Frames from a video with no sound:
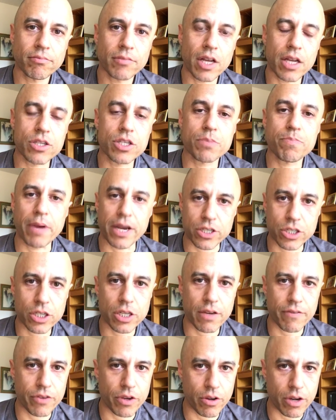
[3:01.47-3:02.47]

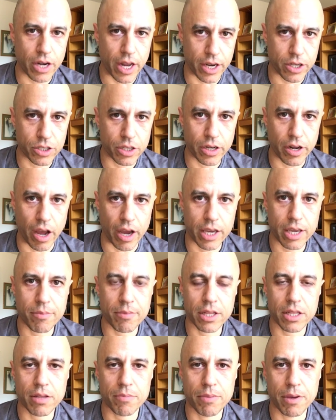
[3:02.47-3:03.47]
Especially if you can actually
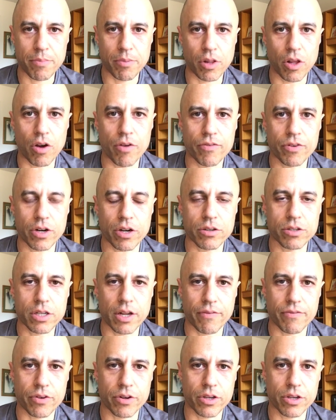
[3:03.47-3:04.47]
document that people overdosed
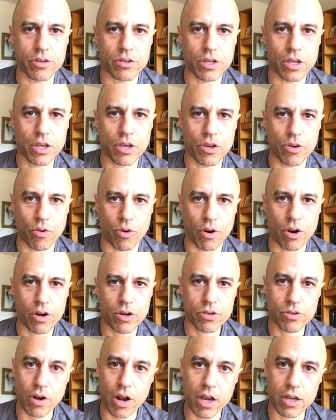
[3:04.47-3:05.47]
after using your
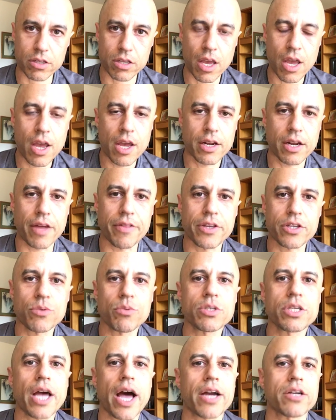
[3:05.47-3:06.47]
drugs. Now, this
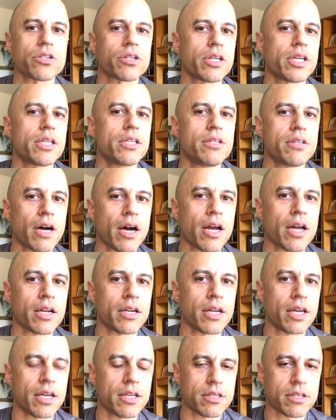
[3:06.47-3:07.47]
was actually
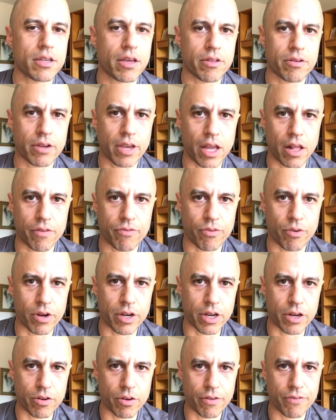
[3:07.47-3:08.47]
done in Southern
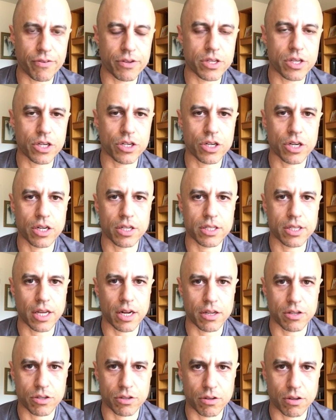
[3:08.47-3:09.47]
California to a physician. It
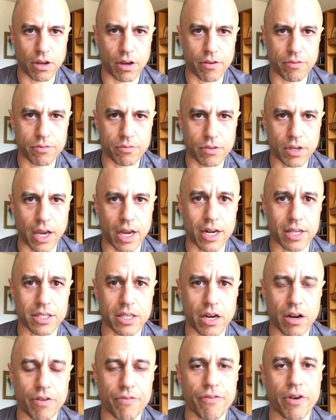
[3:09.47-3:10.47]
set a kind of
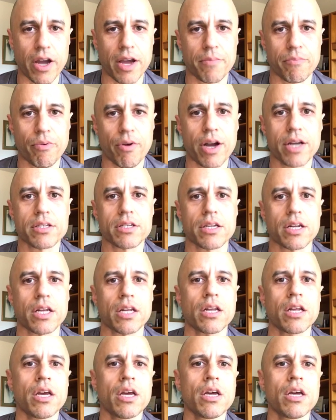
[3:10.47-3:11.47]
terrifying precedent.